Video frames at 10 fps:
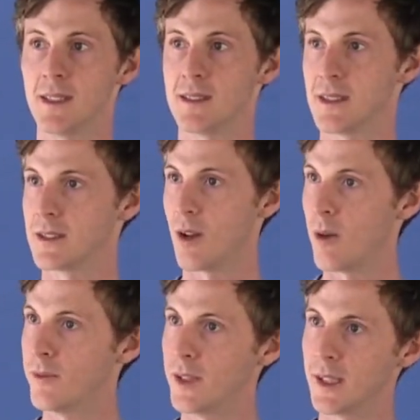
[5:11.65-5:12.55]
is just
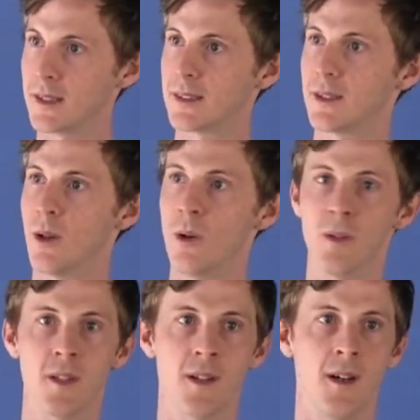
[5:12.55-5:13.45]
obvious all
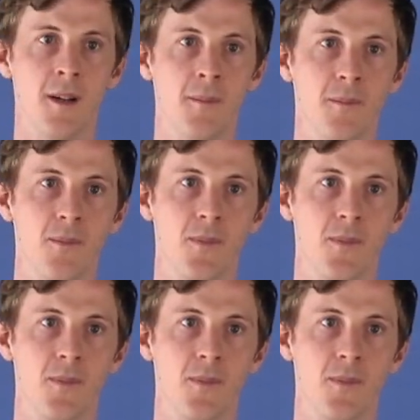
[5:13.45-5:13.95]
the time.